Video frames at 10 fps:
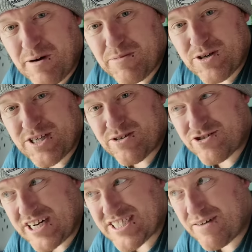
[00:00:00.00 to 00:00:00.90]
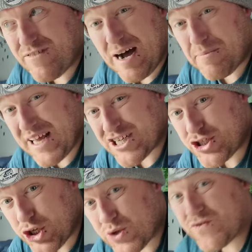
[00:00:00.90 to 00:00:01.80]
my budget will stretch that far, but that's
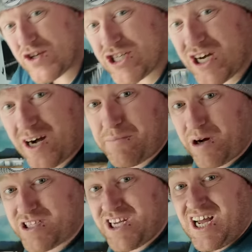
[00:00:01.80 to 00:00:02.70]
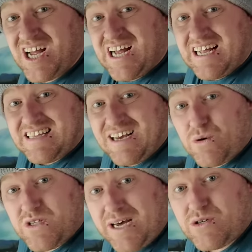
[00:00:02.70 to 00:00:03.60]
just for the side pods.
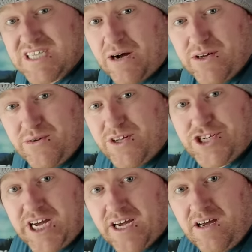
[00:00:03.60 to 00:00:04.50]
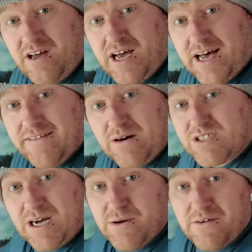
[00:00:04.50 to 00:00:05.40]
They'll, they'll sell you the jig and they'll
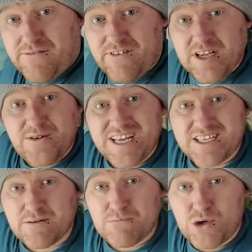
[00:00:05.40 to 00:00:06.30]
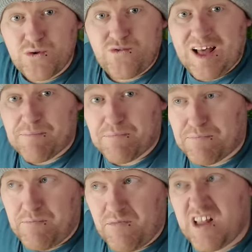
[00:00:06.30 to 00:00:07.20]
sell you everything you need to move that
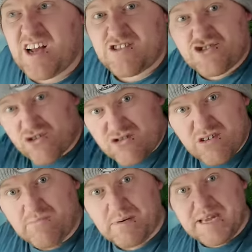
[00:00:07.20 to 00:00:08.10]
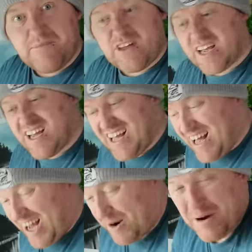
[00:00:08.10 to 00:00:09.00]
uh, structure of beam thing.
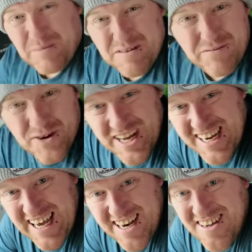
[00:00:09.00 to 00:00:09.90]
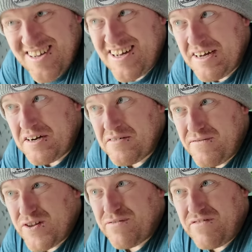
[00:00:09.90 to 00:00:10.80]
I'm not being funny again.
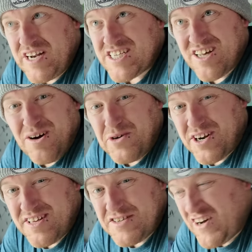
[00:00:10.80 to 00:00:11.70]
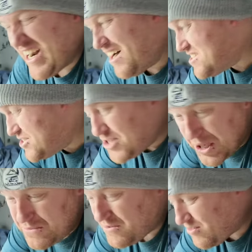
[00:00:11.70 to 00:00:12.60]
For the finish that I want on this van, I
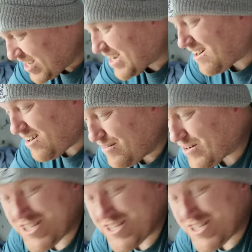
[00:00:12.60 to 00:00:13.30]
don't think I've